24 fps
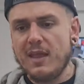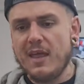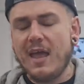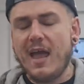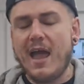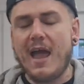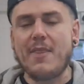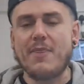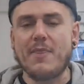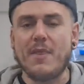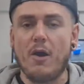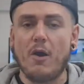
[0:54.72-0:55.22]

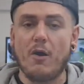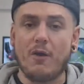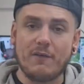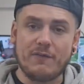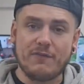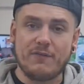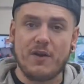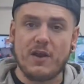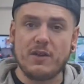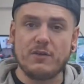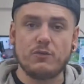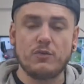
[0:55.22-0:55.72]
And our
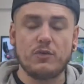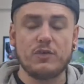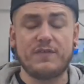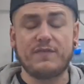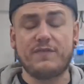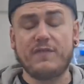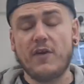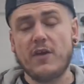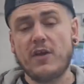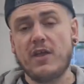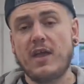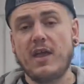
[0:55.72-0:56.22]
friend was
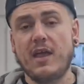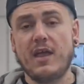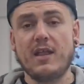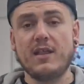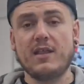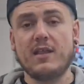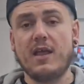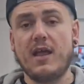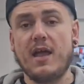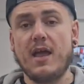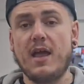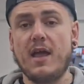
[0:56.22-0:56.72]
fighting
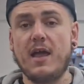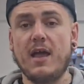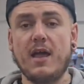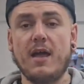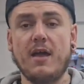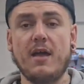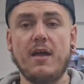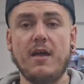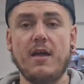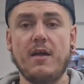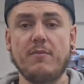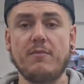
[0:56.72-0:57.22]
in
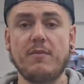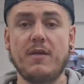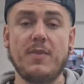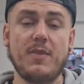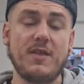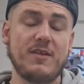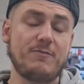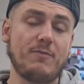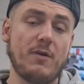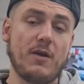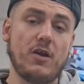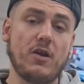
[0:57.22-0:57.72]

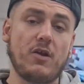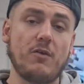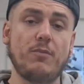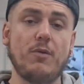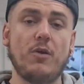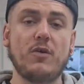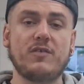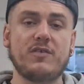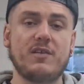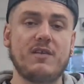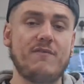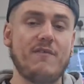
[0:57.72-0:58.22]
this bare knuckle
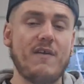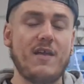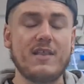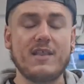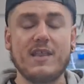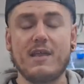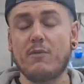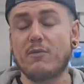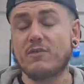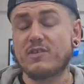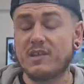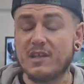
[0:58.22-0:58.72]
boxing
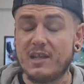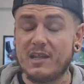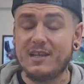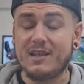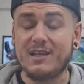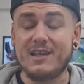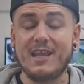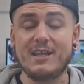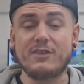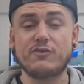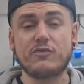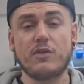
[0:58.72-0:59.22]
event. It was
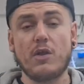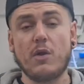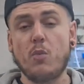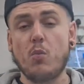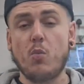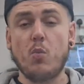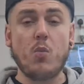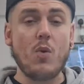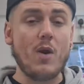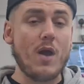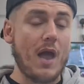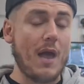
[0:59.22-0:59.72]
literally
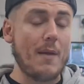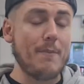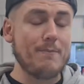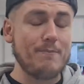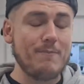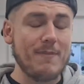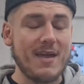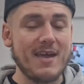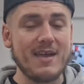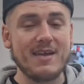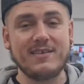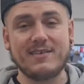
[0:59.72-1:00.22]
an
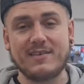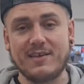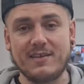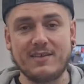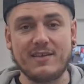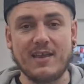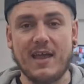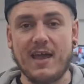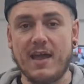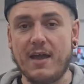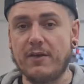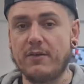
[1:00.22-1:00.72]

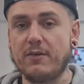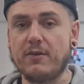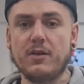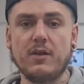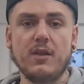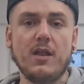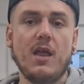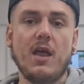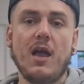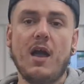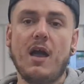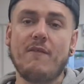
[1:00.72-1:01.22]
amazing day.
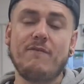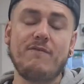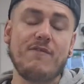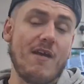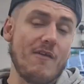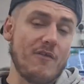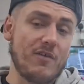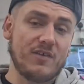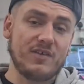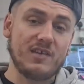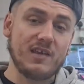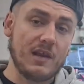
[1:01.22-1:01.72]
I've
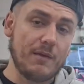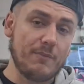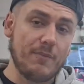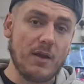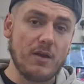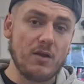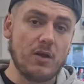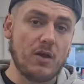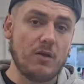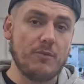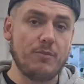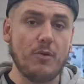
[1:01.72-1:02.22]
never seen a
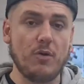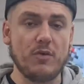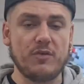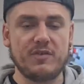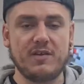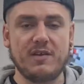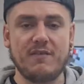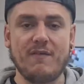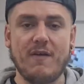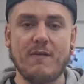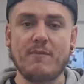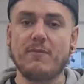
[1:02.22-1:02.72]
bare knuckle
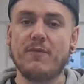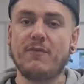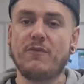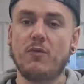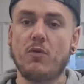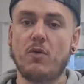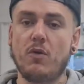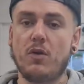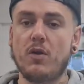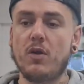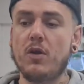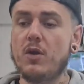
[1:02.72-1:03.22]
boxing event
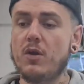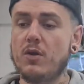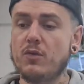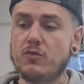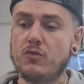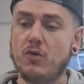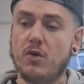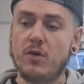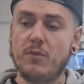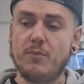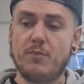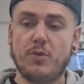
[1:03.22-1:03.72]
before,
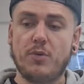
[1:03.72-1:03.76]
not in